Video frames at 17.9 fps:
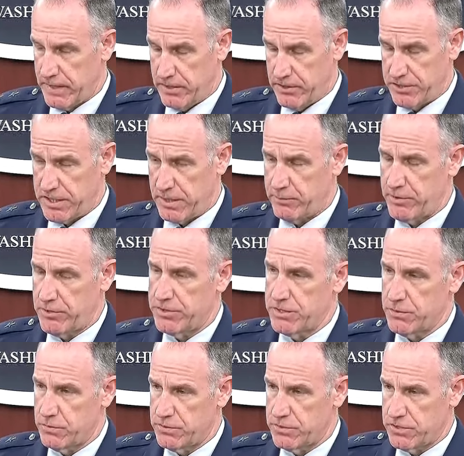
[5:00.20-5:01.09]

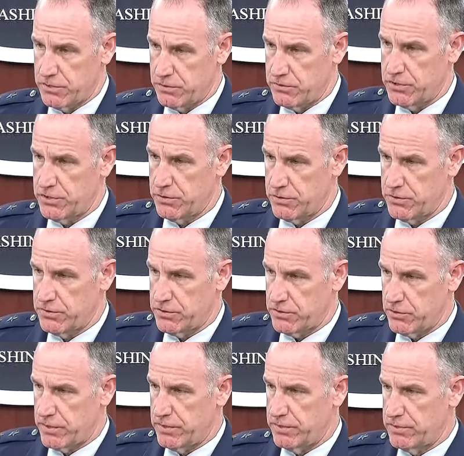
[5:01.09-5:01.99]
interceptors, it was those two
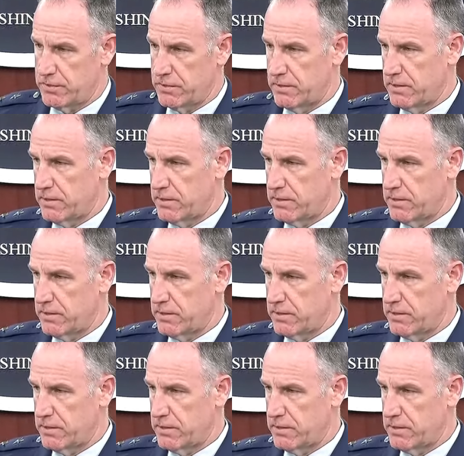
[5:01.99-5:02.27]
destroyers.